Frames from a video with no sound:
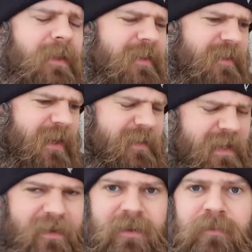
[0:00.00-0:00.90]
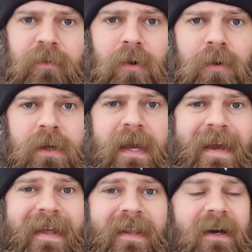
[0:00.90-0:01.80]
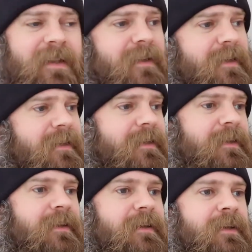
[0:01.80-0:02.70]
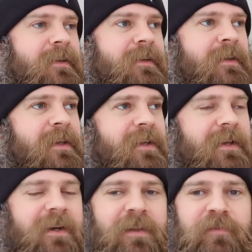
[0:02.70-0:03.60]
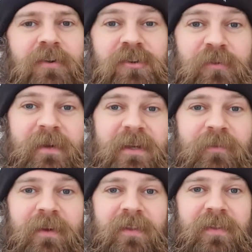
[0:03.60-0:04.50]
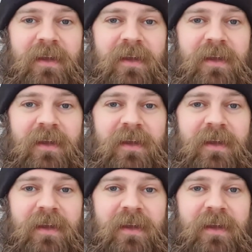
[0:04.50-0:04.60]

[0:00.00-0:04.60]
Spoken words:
started editing the vlog, and then I had a virtual meeting with